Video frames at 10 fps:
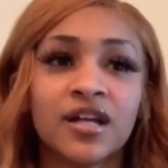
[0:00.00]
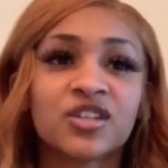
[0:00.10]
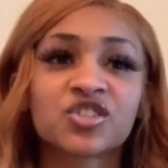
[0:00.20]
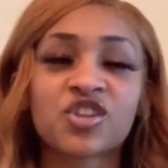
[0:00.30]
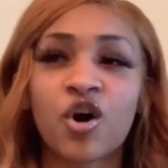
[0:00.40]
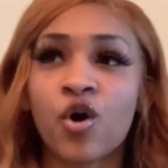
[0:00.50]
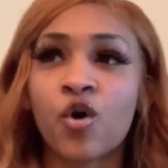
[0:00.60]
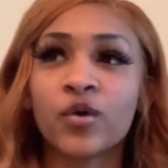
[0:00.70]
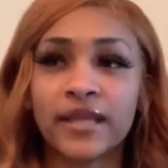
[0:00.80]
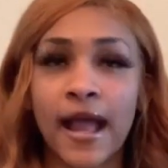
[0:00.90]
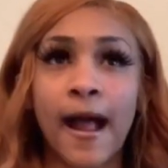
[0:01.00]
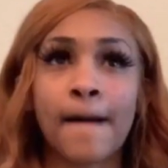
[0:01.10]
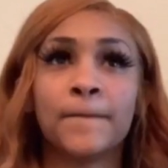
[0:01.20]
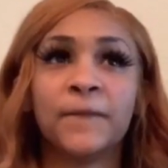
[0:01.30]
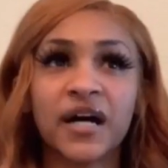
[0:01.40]
So
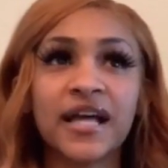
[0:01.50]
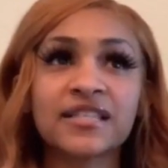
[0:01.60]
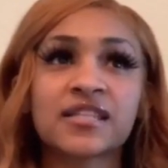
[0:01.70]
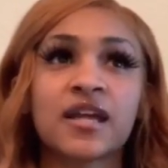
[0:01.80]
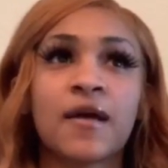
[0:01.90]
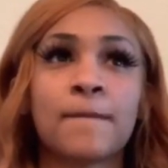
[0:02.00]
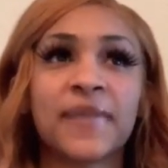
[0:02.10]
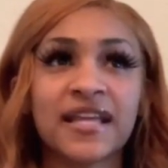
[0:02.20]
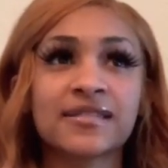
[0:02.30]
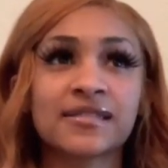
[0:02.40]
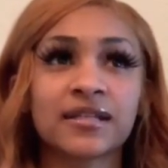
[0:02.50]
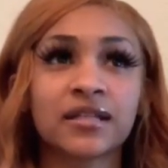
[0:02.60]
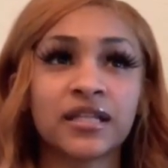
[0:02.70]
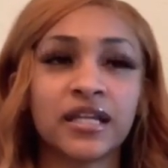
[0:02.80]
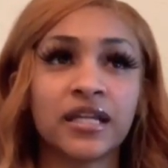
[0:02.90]
yeah, but
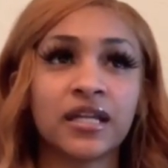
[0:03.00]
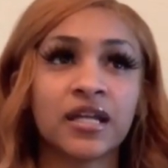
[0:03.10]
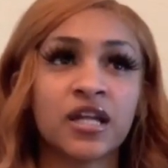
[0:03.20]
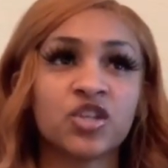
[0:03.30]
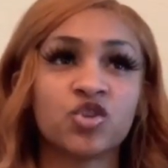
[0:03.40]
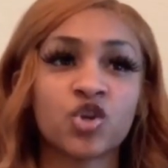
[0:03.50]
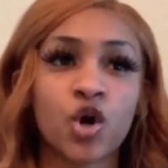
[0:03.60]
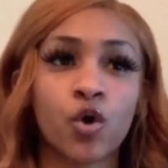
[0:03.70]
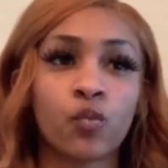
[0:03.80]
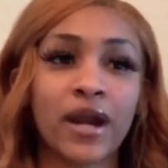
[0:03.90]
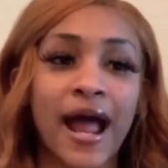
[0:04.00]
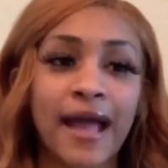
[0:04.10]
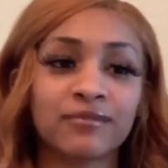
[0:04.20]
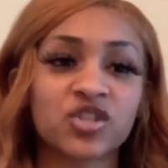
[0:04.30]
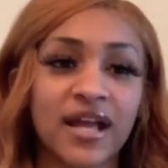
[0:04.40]
basically, you know, what
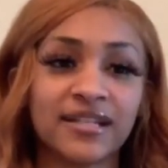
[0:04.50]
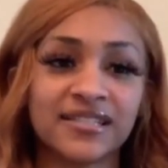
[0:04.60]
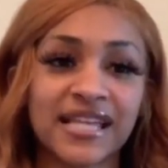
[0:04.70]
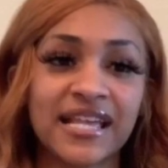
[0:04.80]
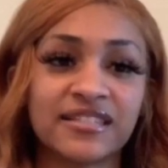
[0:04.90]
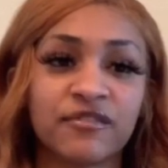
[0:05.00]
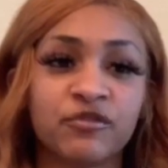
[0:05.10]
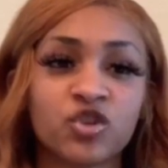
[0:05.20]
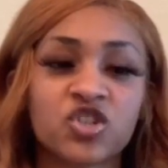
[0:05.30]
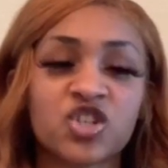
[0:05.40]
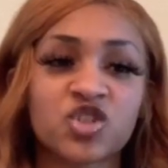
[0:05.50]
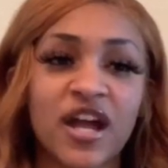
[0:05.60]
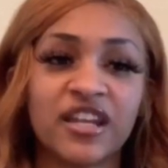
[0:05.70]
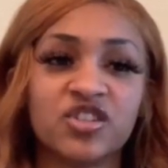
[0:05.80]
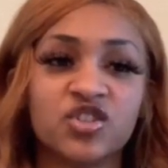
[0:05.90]
I'm trying to say is, if you're just
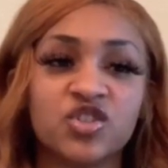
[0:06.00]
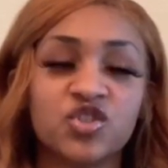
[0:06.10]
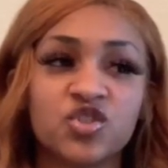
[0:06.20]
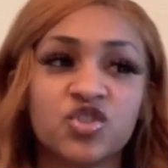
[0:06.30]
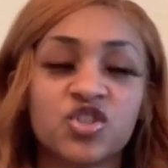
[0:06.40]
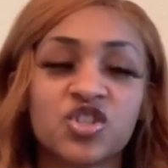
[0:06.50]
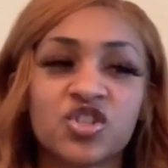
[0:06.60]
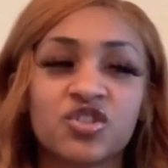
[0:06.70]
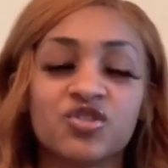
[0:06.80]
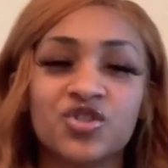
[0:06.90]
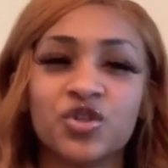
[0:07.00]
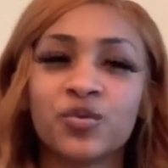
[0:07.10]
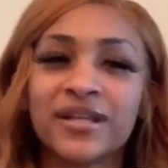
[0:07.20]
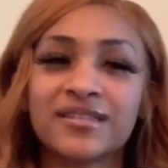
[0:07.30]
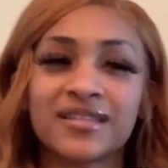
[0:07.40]
trying to do
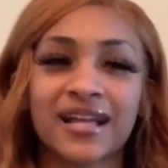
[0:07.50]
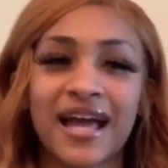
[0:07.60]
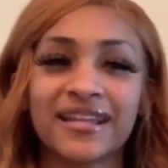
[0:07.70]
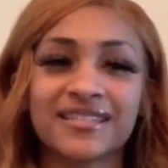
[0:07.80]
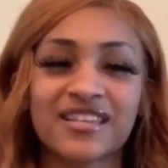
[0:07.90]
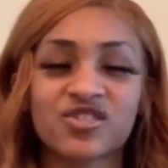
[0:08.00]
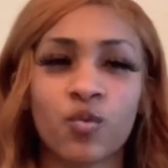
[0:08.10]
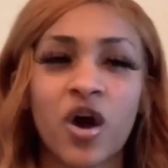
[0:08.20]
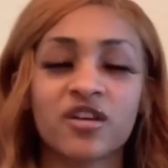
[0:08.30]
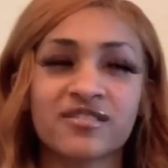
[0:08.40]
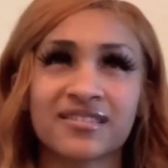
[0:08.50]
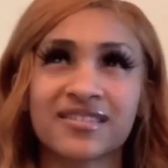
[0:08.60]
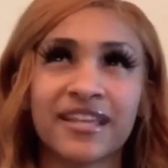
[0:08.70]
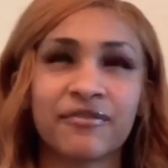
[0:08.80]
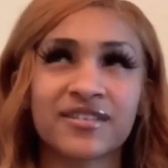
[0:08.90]
it to kind of test the waters and
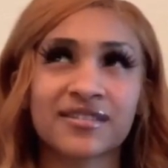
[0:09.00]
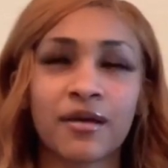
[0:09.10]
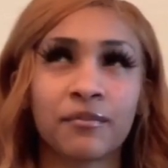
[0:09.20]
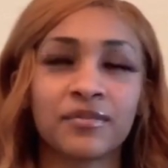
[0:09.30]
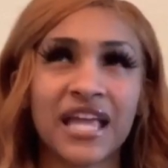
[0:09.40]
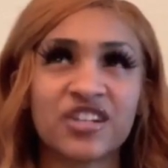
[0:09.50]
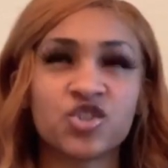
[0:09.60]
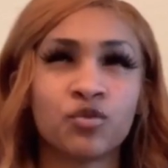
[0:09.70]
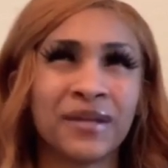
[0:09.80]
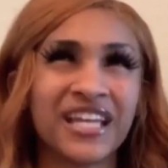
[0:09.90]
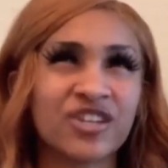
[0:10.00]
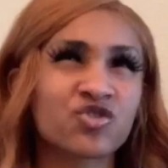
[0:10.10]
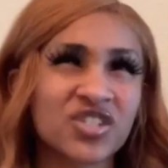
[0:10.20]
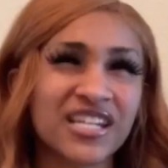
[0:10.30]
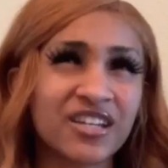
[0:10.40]
see if it's something that you'll be
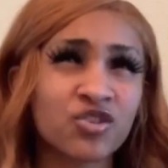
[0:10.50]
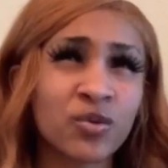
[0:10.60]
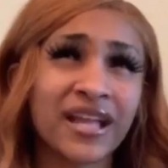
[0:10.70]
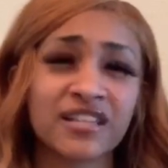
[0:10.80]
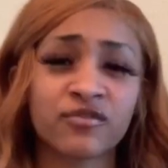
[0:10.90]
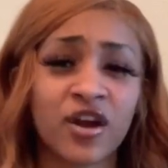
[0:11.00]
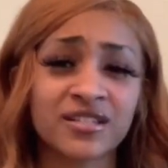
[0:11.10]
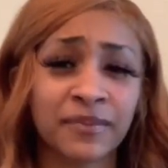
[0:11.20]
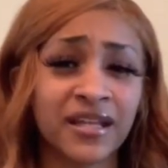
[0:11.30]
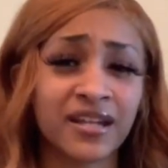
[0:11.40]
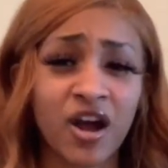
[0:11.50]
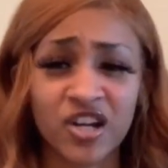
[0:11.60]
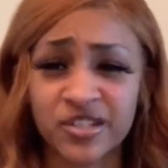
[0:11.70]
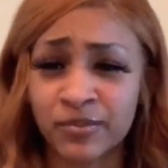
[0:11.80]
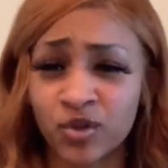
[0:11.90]
interested in doing as far as being an
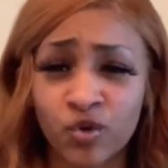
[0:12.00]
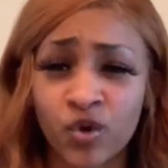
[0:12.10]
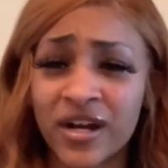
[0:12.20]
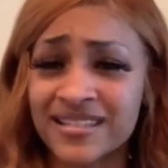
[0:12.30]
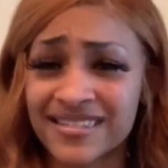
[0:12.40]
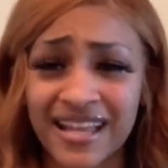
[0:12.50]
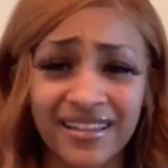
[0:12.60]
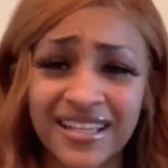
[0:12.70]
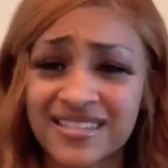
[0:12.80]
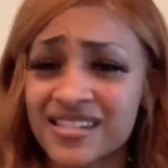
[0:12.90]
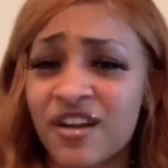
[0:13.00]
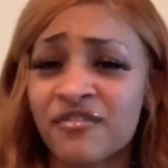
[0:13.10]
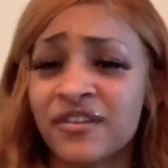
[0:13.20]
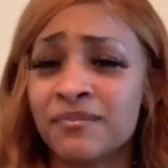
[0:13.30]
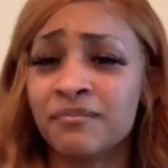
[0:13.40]
entrepreneur and selling stuff
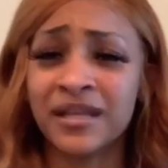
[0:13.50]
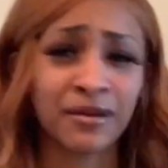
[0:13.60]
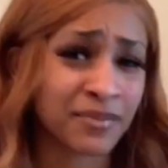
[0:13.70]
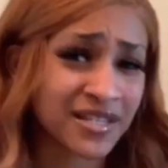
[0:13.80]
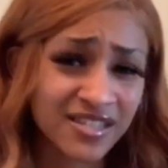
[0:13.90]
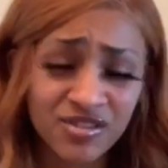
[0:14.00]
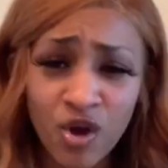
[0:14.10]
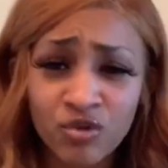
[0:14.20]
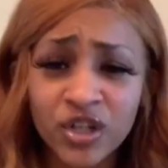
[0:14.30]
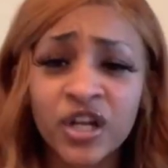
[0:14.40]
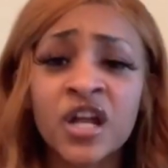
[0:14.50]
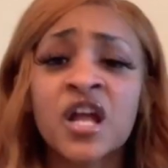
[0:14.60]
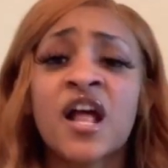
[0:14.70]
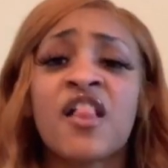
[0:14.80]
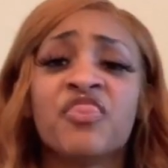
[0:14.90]
and being a business owner,
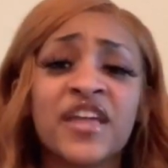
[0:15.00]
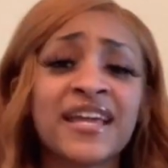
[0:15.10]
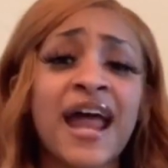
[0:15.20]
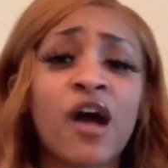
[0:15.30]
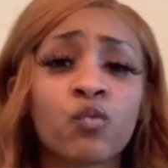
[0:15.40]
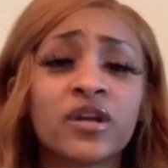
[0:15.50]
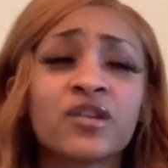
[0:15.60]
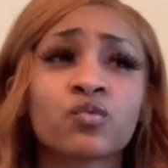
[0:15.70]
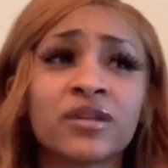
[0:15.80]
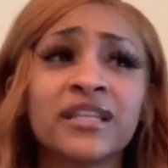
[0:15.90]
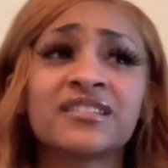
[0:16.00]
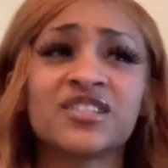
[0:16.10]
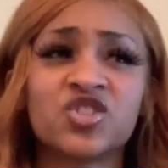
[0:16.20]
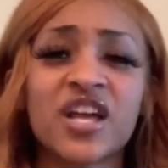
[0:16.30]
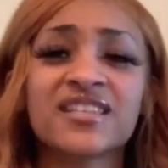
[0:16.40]
then I wouldn't really
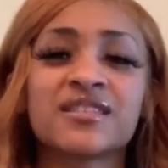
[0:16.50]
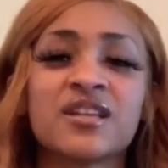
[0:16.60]
suggest